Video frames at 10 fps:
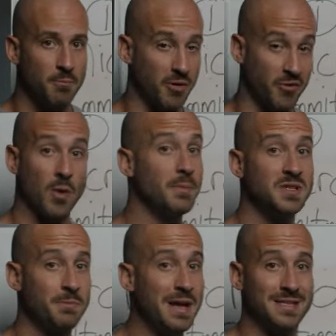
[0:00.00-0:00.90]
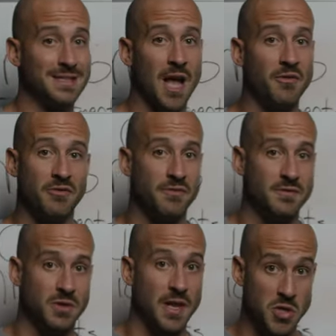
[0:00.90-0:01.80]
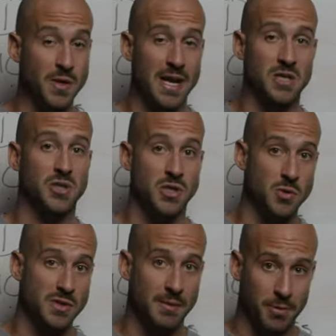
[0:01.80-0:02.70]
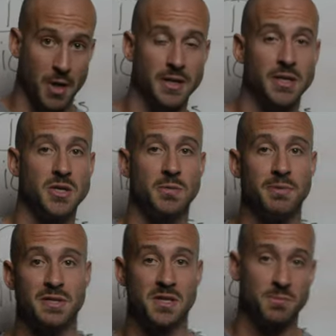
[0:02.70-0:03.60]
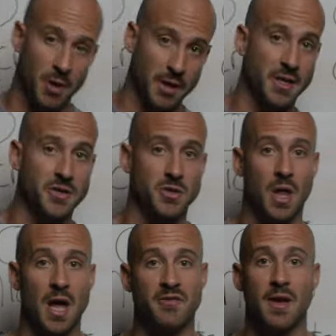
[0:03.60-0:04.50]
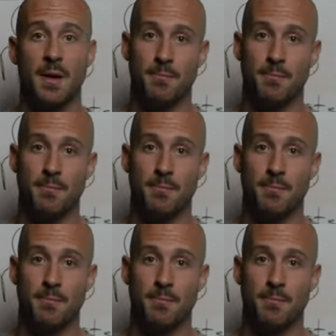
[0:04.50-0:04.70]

performance-based stuff so that you can actually use it, plug it into your business, plug it into your life,